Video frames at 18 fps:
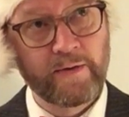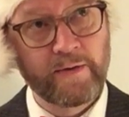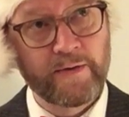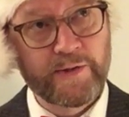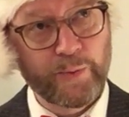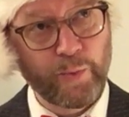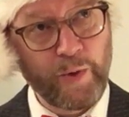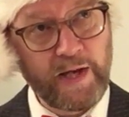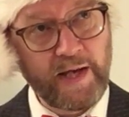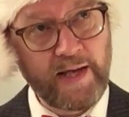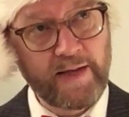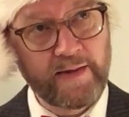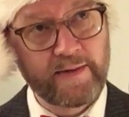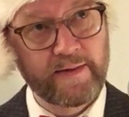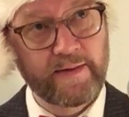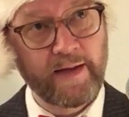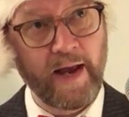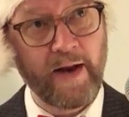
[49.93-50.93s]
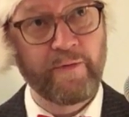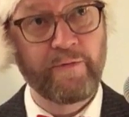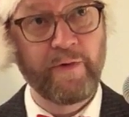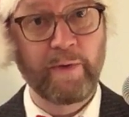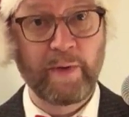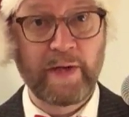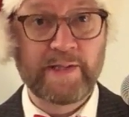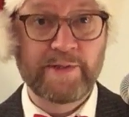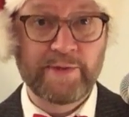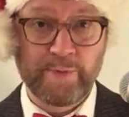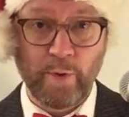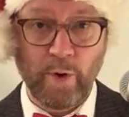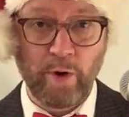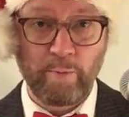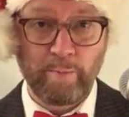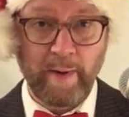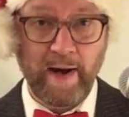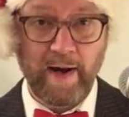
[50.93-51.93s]
sweet and very
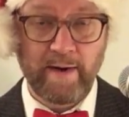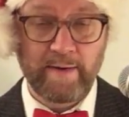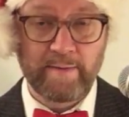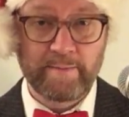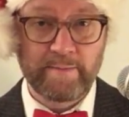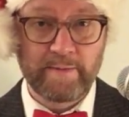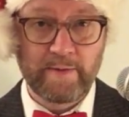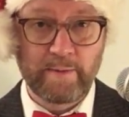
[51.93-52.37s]
strong beer,